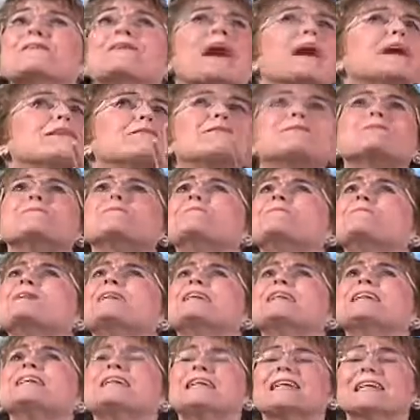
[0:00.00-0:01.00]
I will
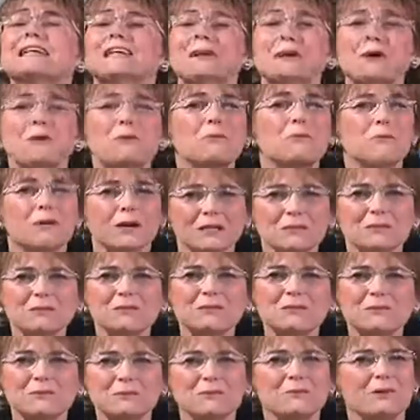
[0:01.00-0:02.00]
be what
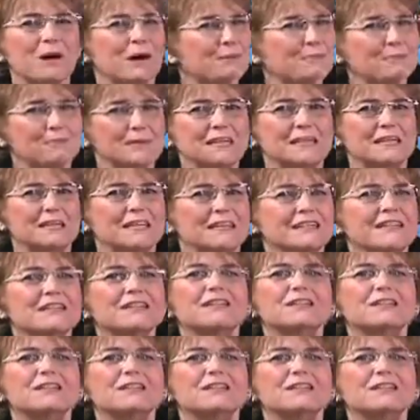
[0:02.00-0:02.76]
you want me